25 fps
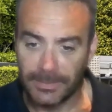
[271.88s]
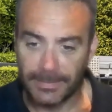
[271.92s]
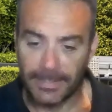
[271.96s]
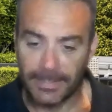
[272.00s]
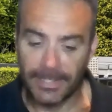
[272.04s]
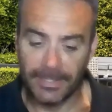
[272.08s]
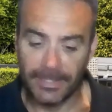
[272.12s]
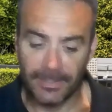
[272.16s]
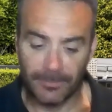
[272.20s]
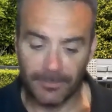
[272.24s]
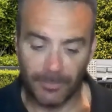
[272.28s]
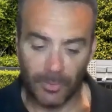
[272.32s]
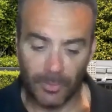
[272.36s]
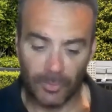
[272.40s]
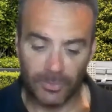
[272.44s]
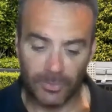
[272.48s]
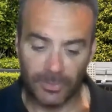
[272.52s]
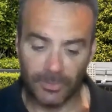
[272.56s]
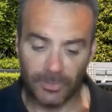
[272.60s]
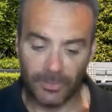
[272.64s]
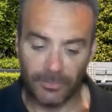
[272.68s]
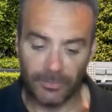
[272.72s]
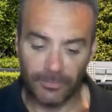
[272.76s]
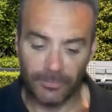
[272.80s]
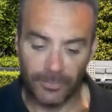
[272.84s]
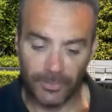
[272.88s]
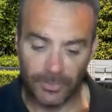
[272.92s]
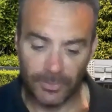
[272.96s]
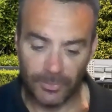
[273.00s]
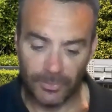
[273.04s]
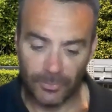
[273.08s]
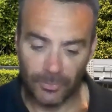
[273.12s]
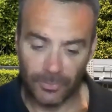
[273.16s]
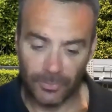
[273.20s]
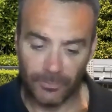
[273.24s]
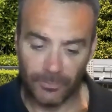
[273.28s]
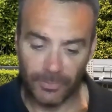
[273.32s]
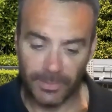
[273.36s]
out of the box that I first
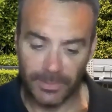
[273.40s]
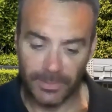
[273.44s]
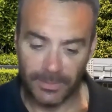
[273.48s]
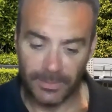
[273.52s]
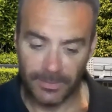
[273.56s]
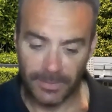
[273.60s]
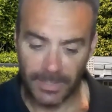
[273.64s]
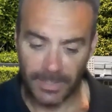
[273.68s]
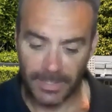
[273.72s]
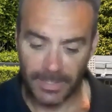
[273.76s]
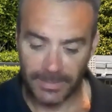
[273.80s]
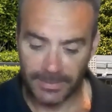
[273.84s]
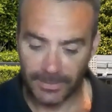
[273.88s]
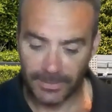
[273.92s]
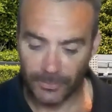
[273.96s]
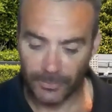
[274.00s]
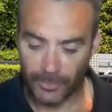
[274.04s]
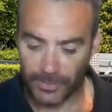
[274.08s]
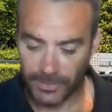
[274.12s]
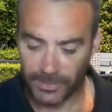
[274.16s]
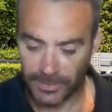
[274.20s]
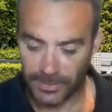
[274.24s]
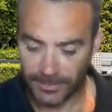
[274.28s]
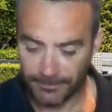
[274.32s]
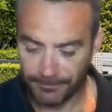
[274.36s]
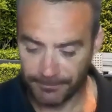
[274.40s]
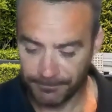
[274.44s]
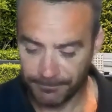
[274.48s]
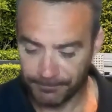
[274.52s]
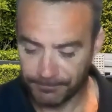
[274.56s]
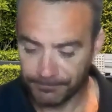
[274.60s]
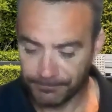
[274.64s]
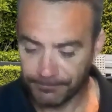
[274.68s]
thought of when you asked that question.